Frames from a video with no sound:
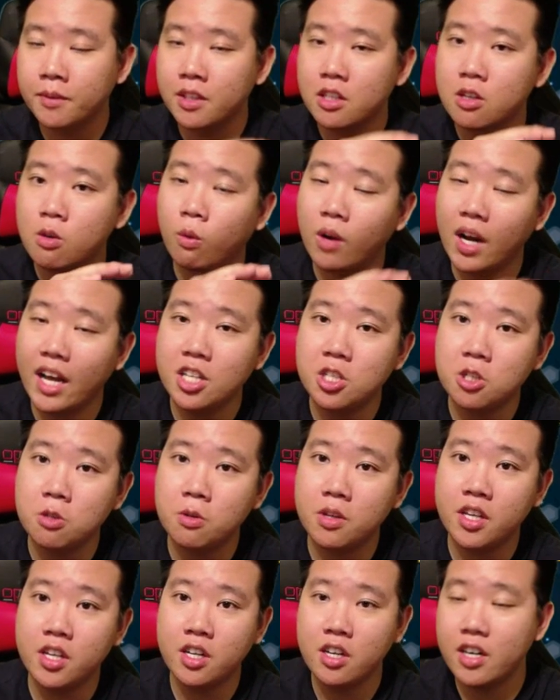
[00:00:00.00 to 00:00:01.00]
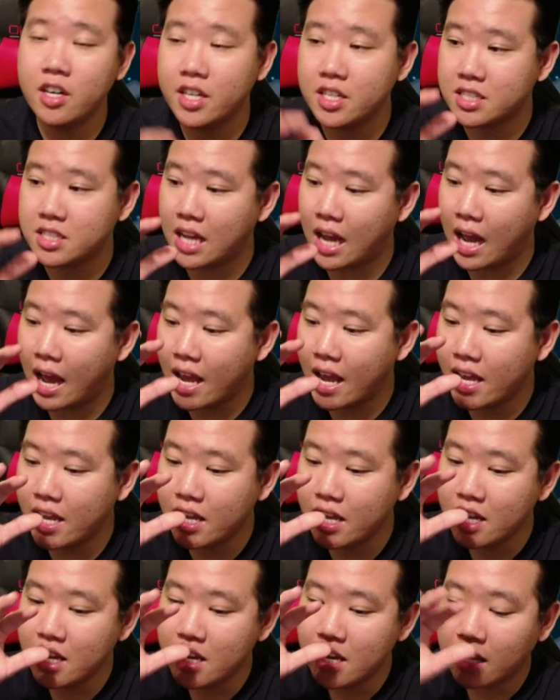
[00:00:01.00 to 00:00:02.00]
What I do here is
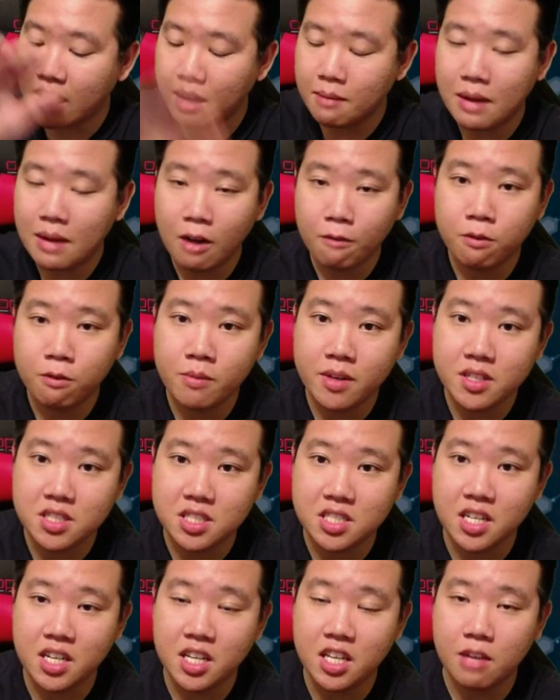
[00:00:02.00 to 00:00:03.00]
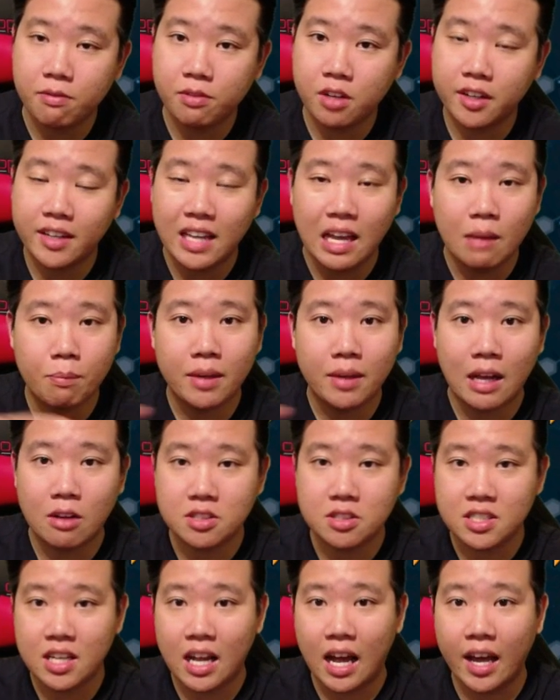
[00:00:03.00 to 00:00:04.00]
I come out from my city. If they're camping
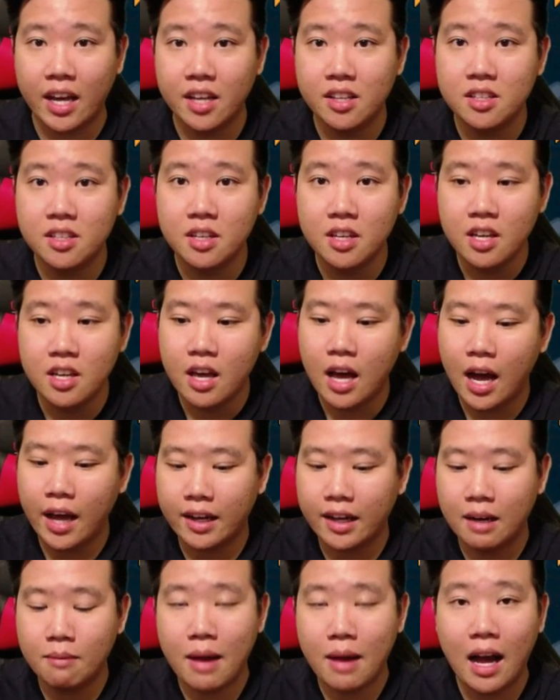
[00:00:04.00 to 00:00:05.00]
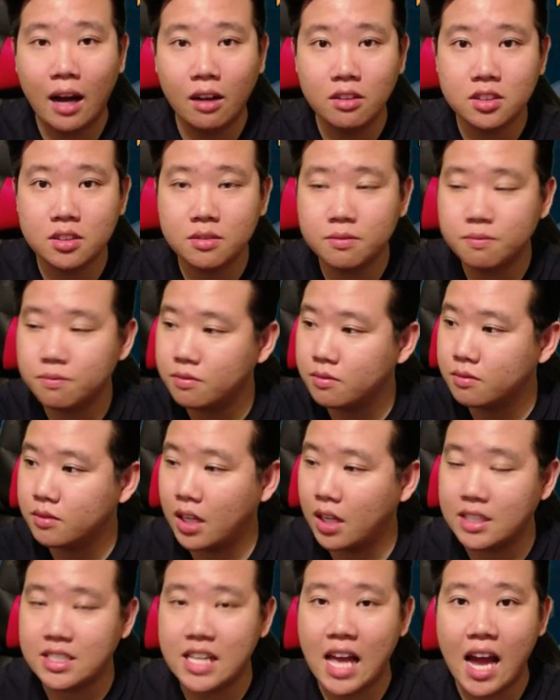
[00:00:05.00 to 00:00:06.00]
outside, I come out,
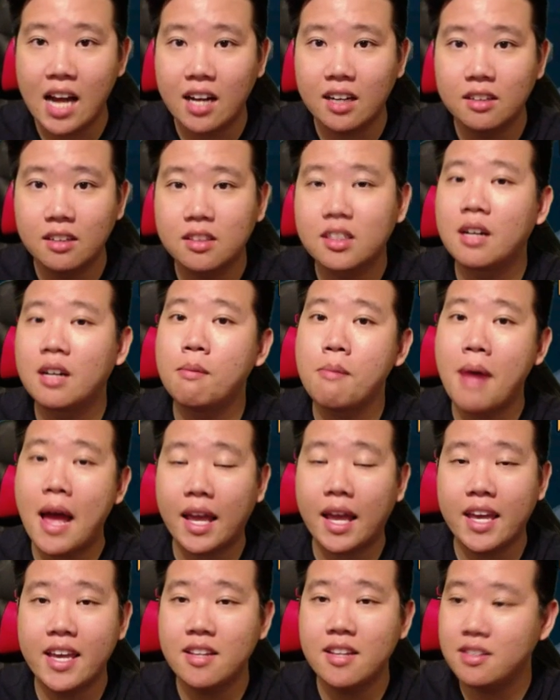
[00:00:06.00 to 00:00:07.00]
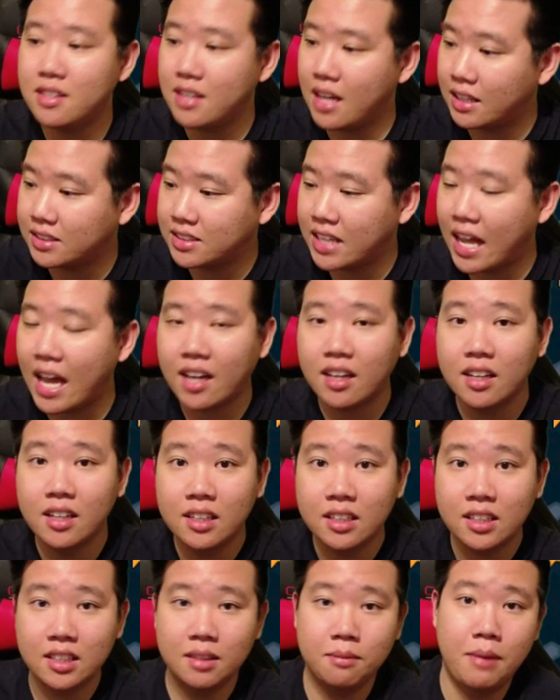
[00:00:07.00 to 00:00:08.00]
attack, come back in, attack,
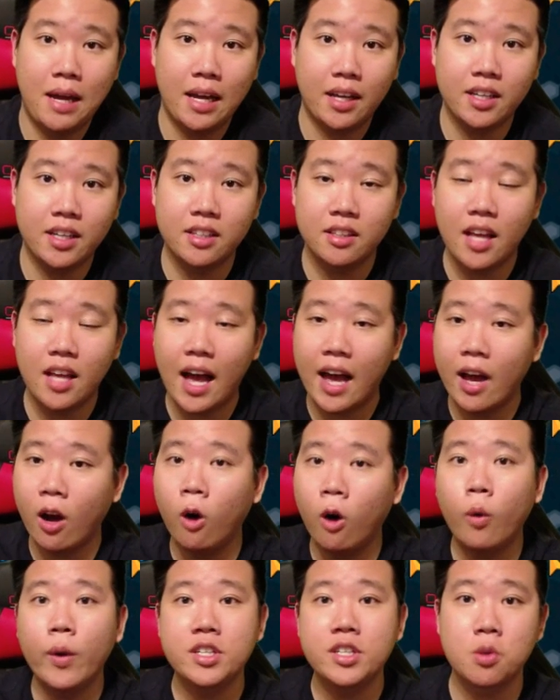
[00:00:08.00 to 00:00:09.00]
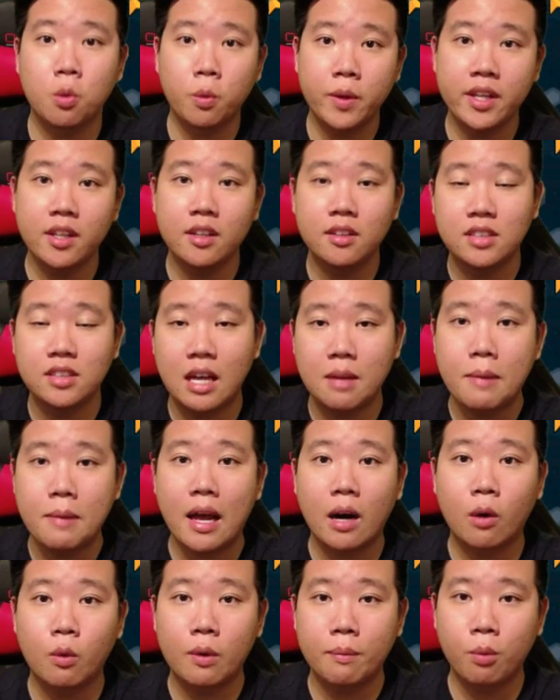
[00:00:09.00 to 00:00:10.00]
come back in. I always win that
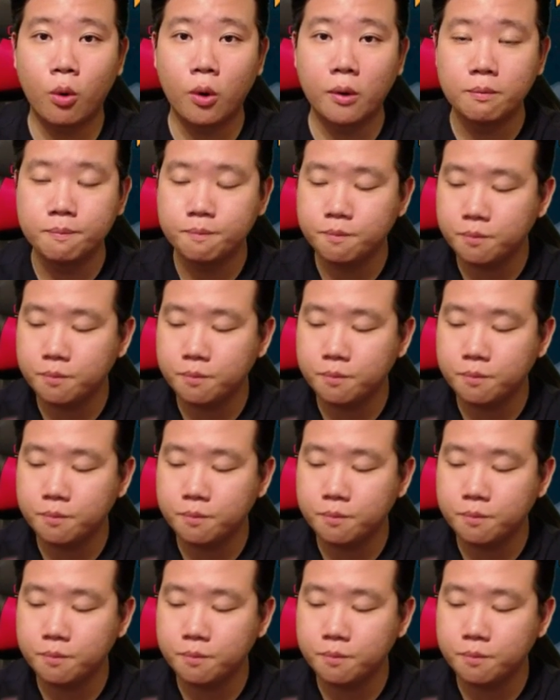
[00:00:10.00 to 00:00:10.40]
battle report.